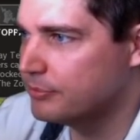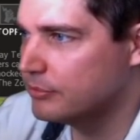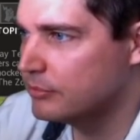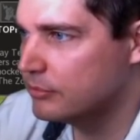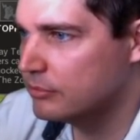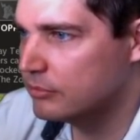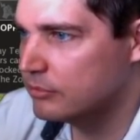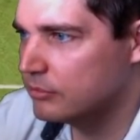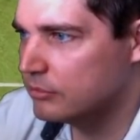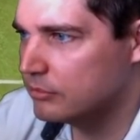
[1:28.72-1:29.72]

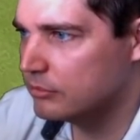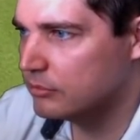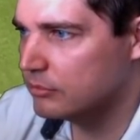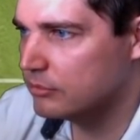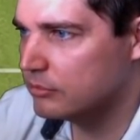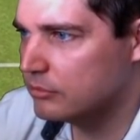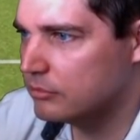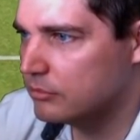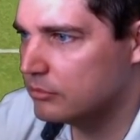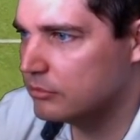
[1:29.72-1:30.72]

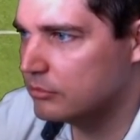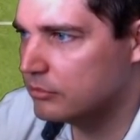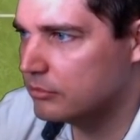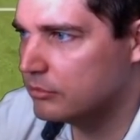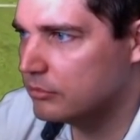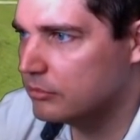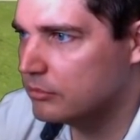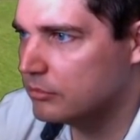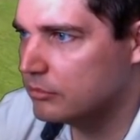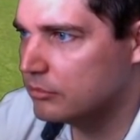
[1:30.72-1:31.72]

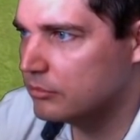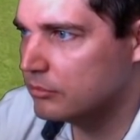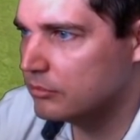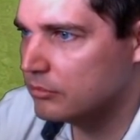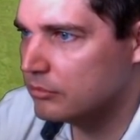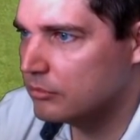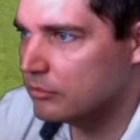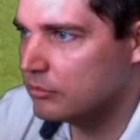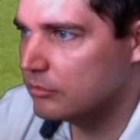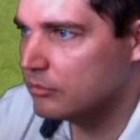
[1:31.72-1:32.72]

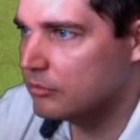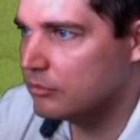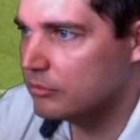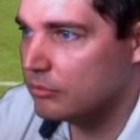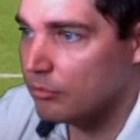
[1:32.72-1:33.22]
(silence)